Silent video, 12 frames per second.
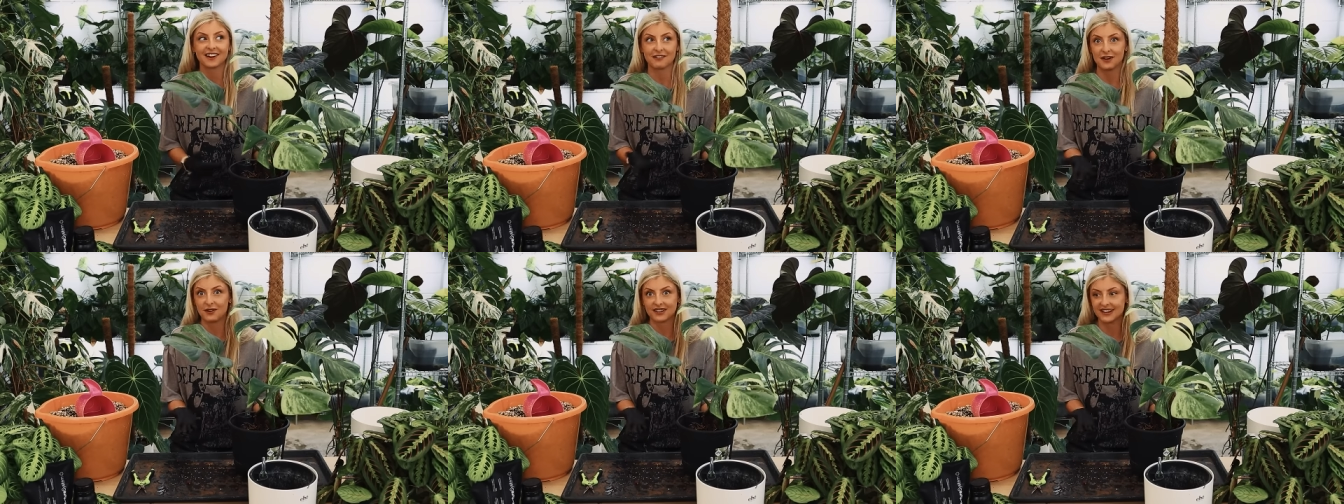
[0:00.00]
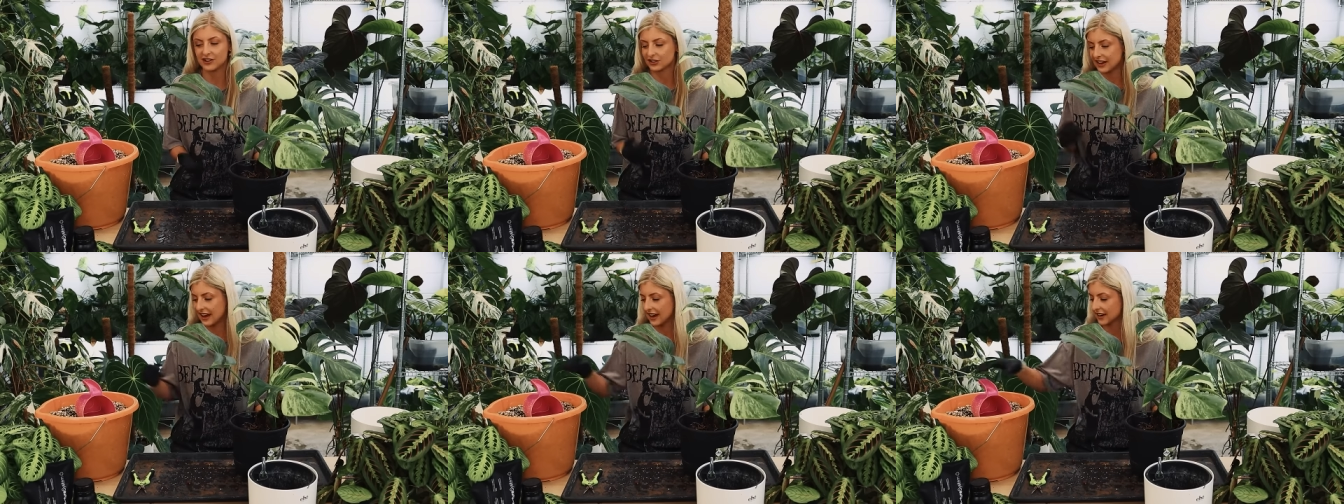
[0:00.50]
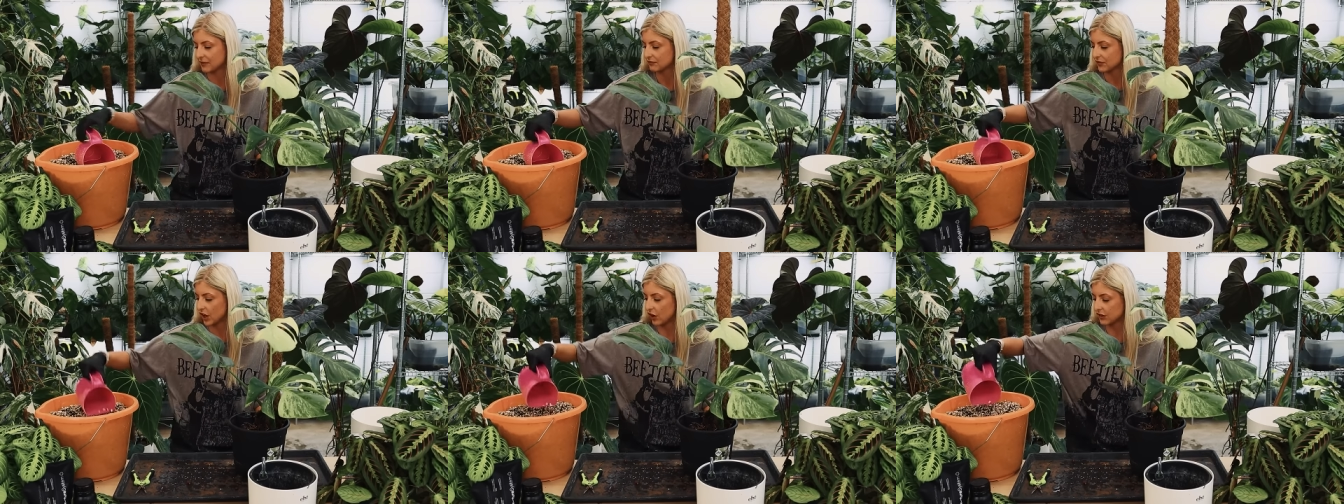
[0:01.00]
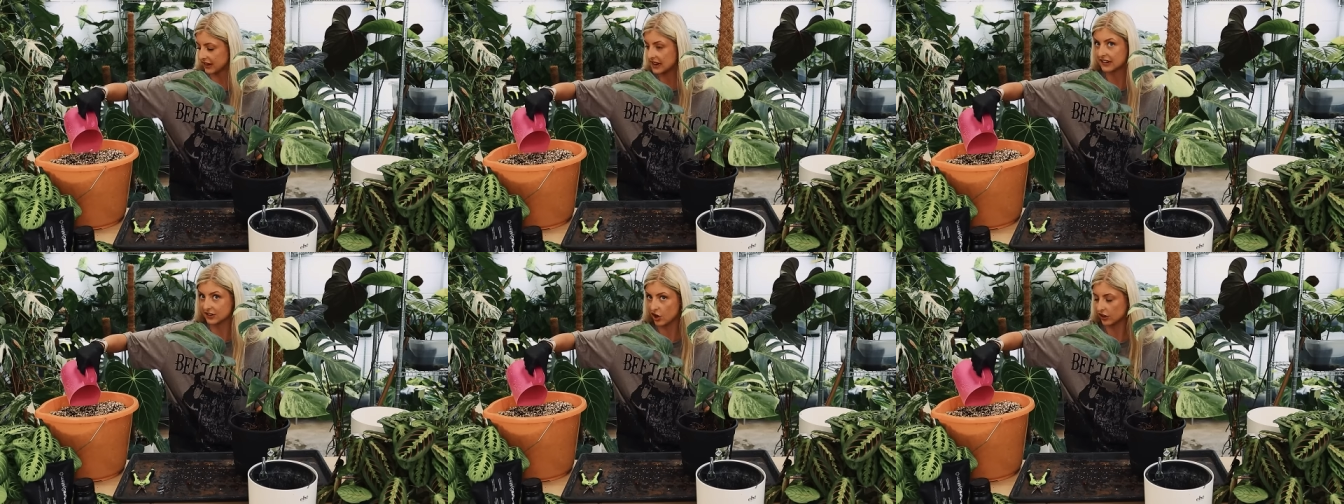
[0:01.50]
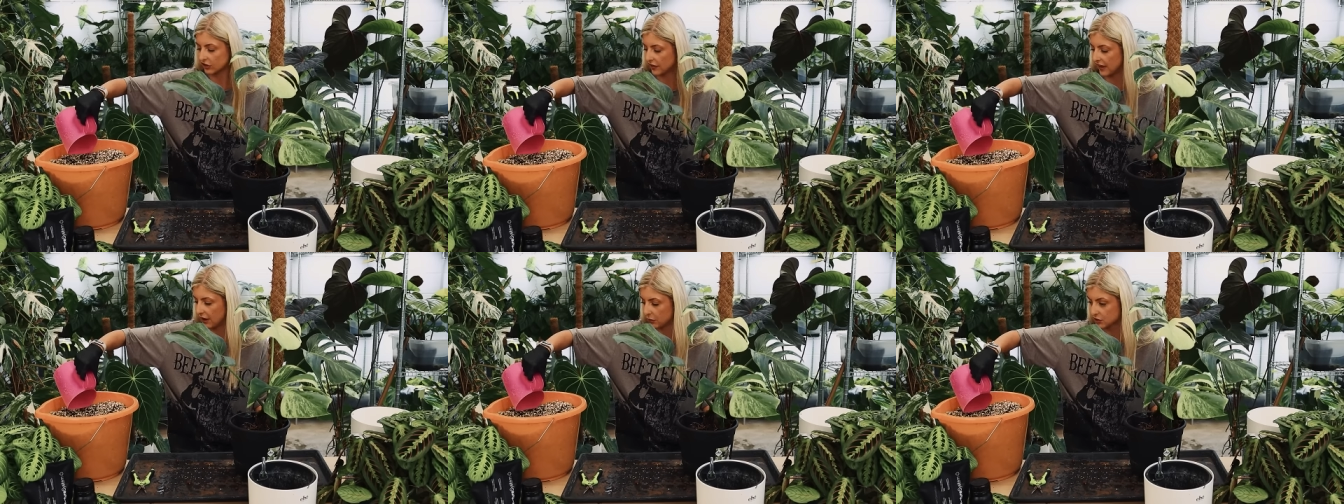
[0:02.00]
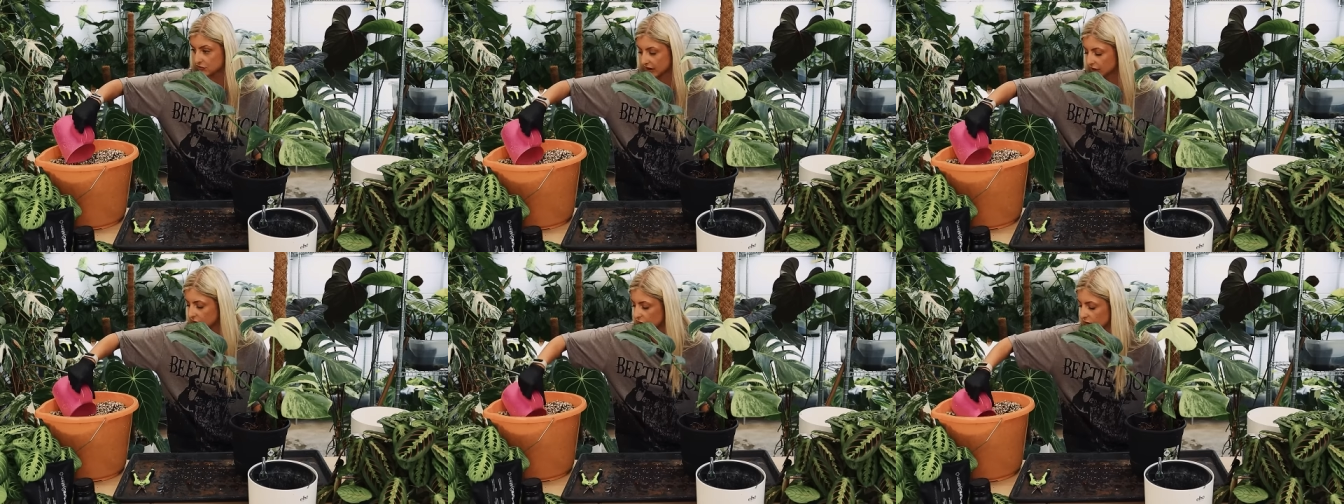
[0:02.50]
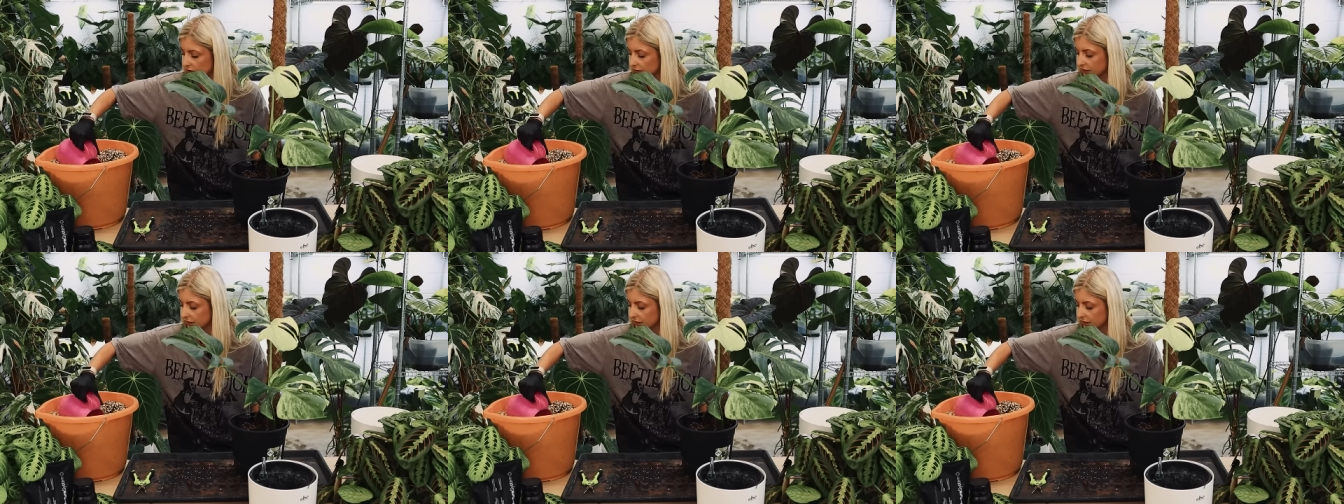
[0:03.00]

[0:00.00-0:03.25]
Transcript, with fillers: like, I really want to see your take. And obviously he's gone and done that, which is really cool.